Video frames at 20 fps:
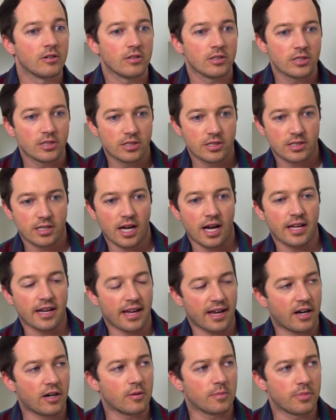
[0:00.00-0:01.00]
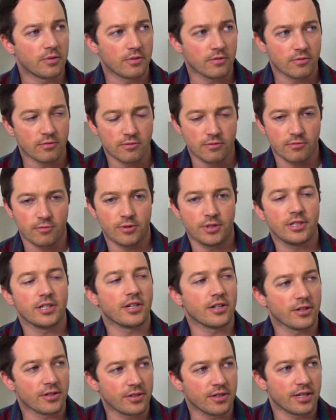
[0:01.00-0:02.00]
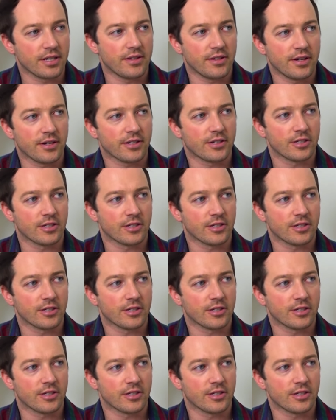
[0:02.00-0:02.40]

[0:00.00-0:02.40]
sought help really early in their